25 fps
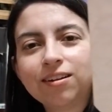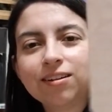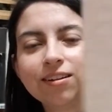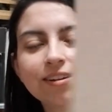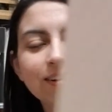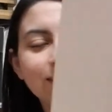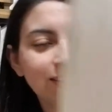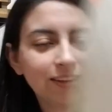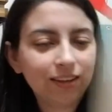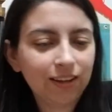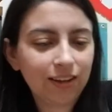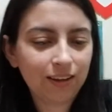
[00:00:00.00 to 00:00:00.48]

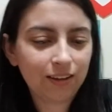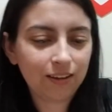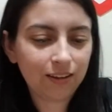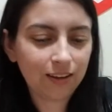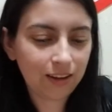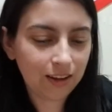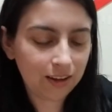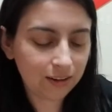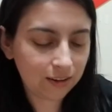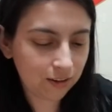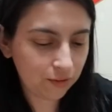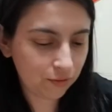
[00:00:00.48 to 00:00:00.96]
Look at that.
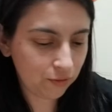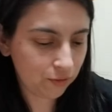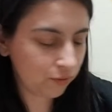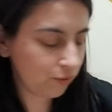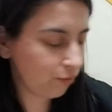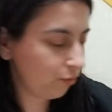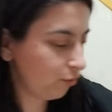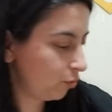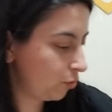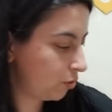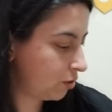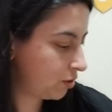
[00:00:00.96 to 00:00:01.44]
They had different
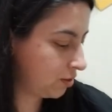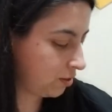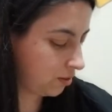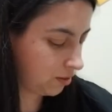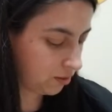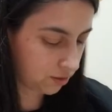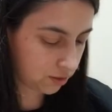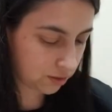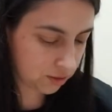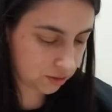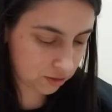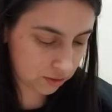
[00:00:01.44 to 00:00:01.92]
floors on
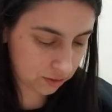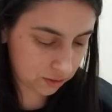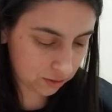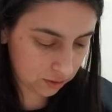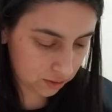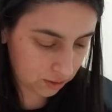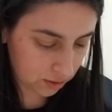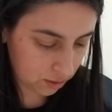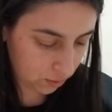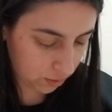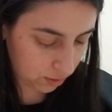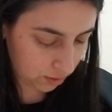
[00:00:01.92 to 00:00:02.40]
their dungeon.
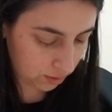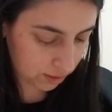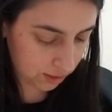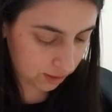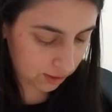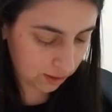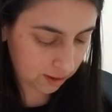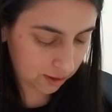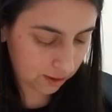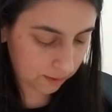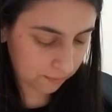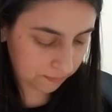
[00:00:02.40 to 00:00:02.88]
Let's see what else they
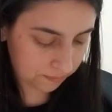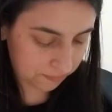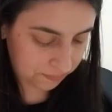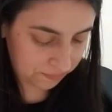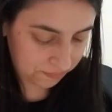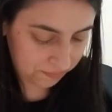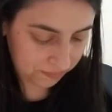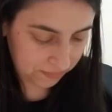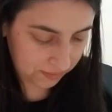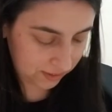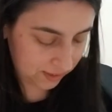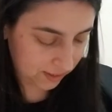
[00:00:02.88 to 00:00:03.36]
got.
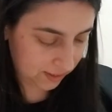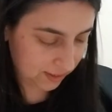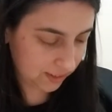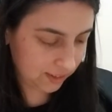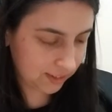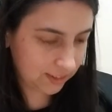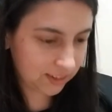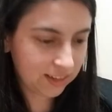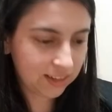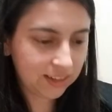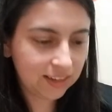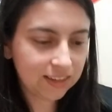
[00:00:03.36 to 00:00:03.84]

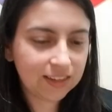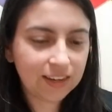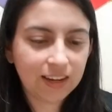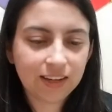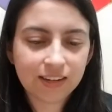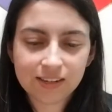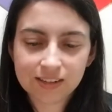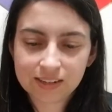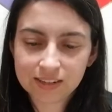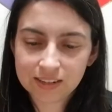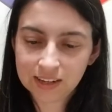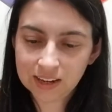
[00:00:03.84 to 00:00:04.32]
I
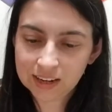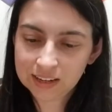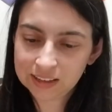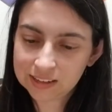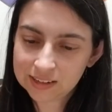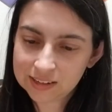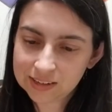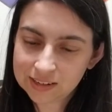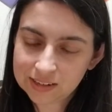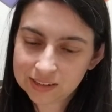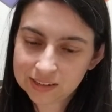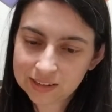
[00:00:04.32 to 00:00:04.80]
just like
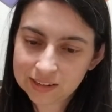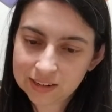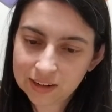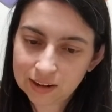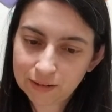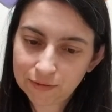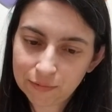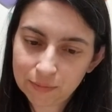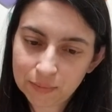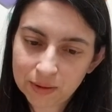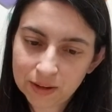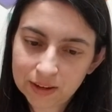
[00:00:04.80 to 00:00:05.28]
this
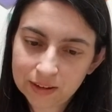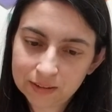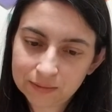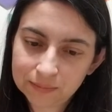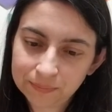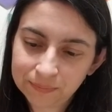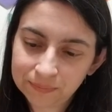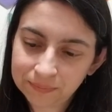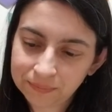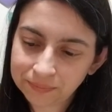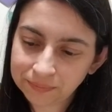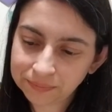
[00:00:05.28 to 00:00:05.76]
stuff,
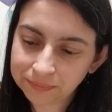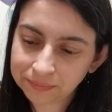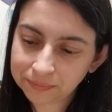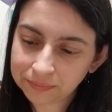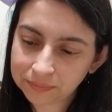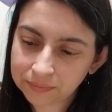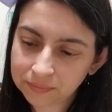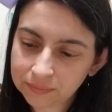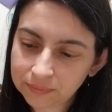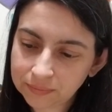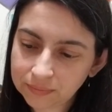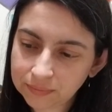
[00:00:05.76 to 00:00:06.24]
man.
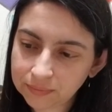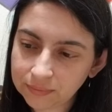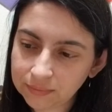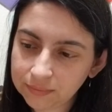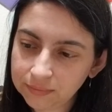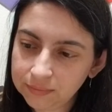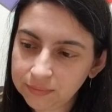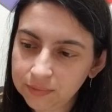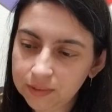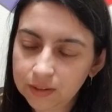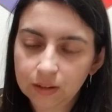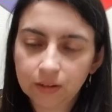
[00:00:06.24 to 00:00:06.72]

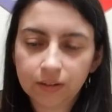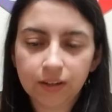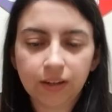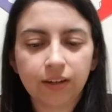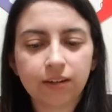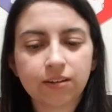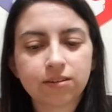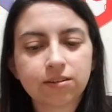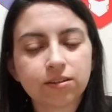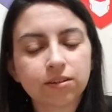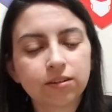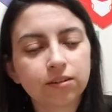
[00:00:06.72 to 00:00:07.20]

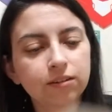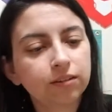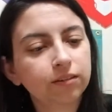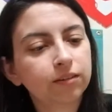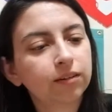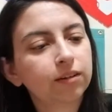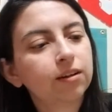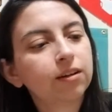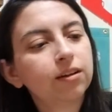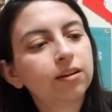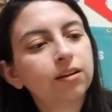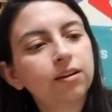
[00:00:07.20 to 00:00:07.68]
Okay, so